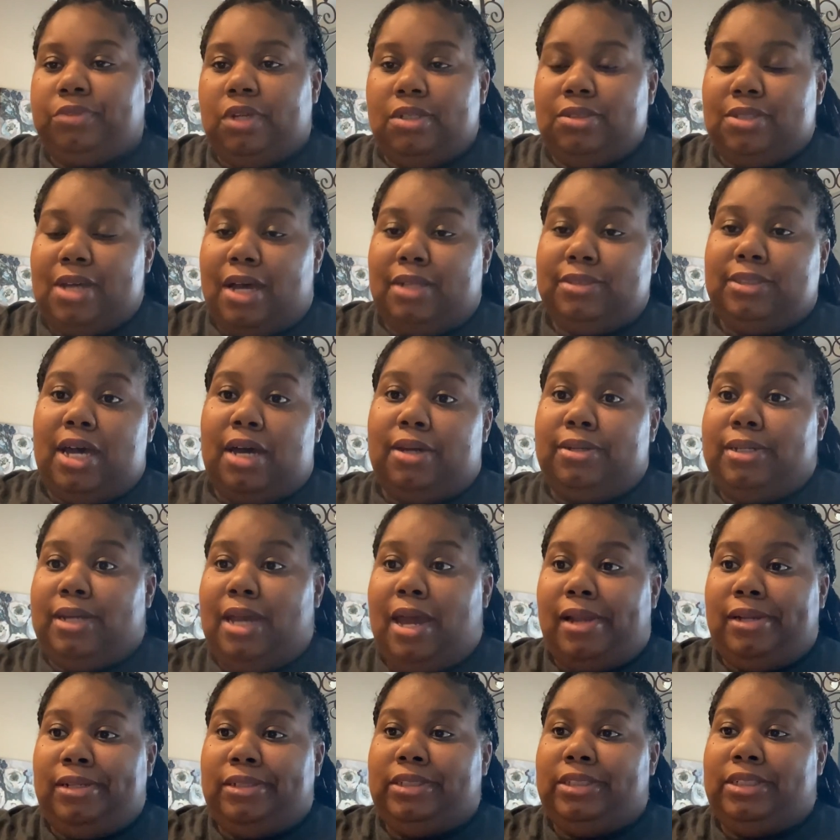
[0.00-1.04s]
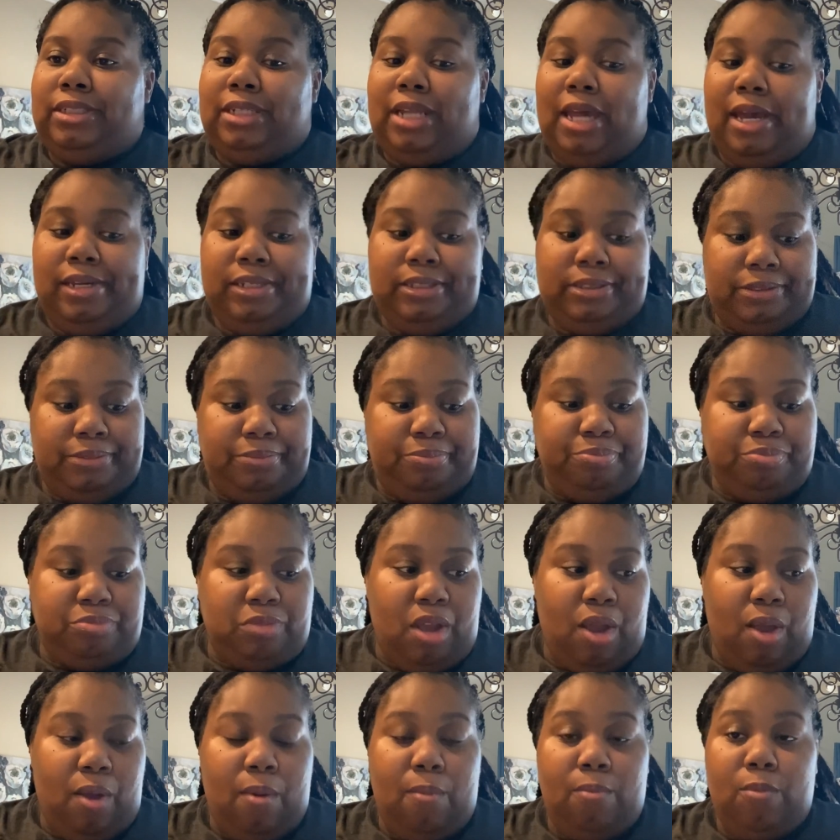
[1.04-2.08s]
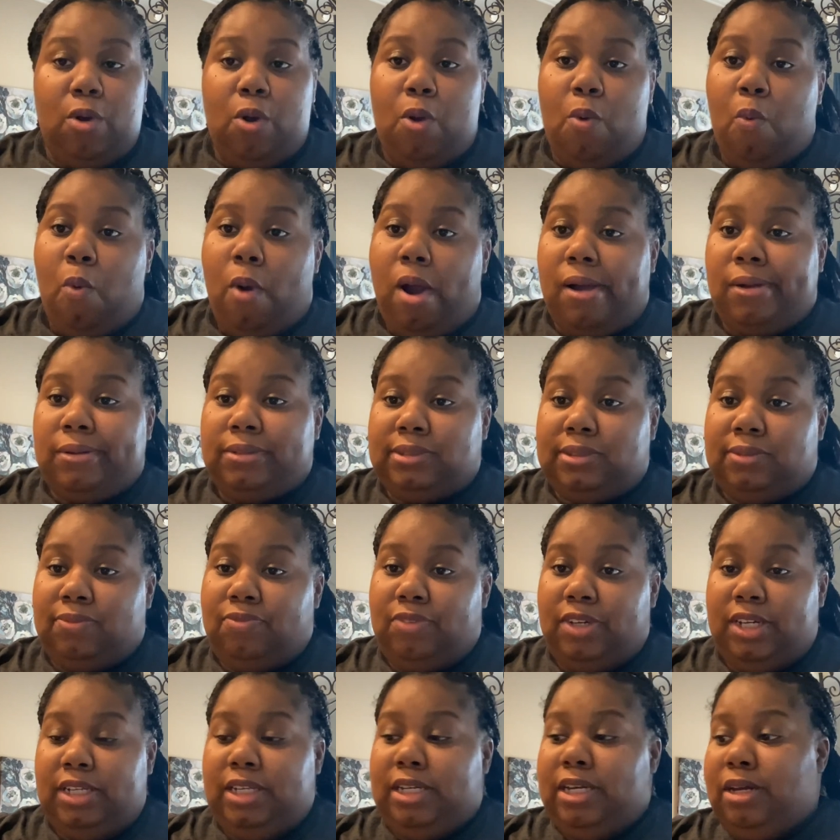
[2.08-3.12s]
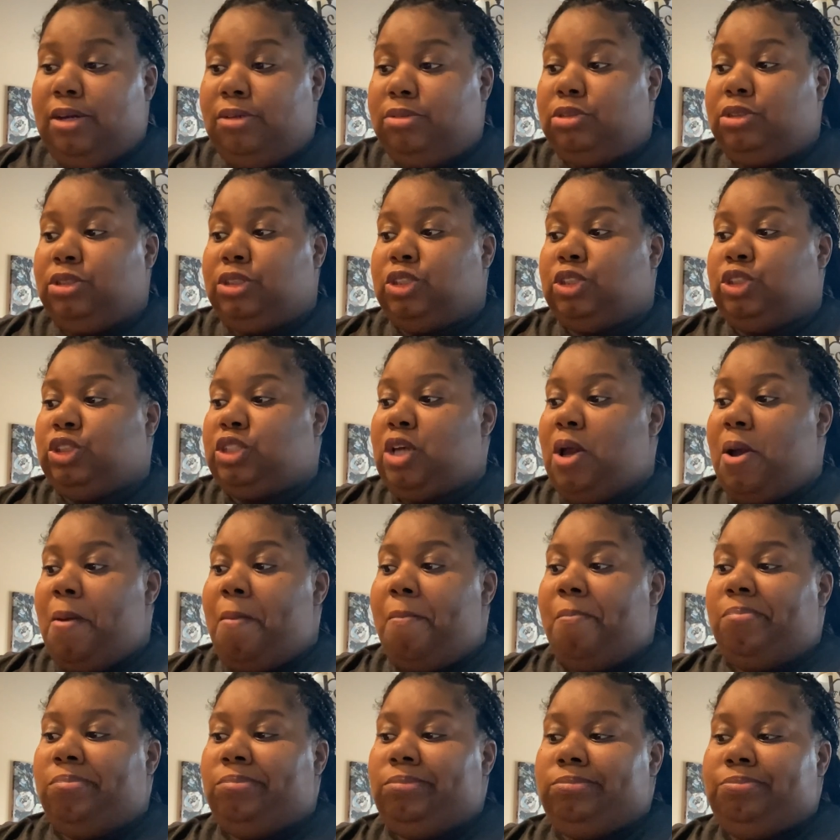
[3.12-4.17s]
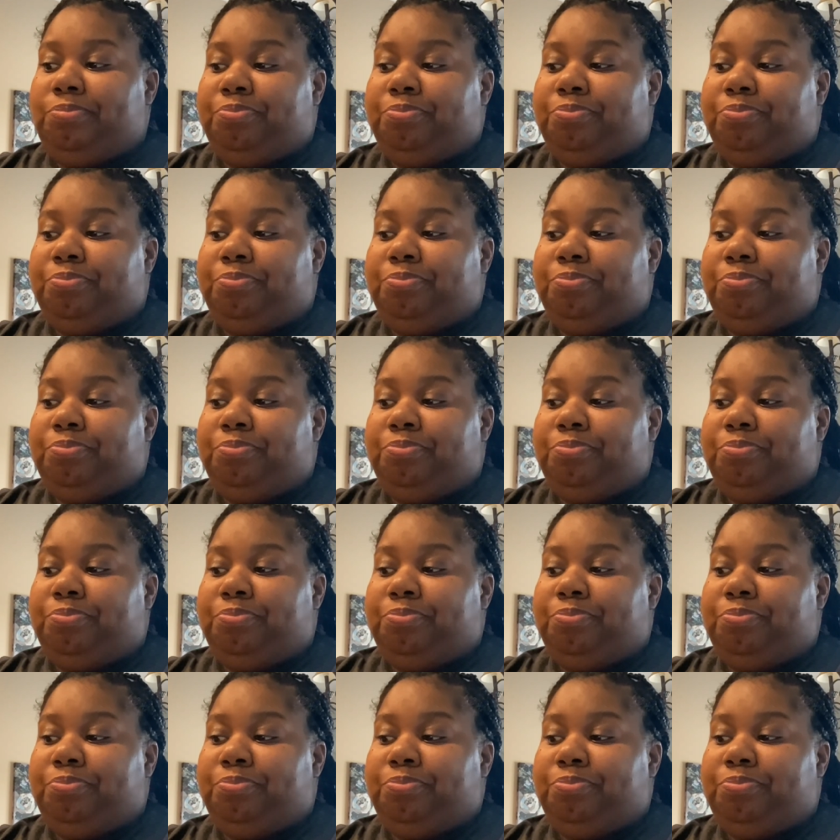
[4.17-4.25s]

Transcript: So I'll talk to y'all a little later. I'm gonna watch some videos or something.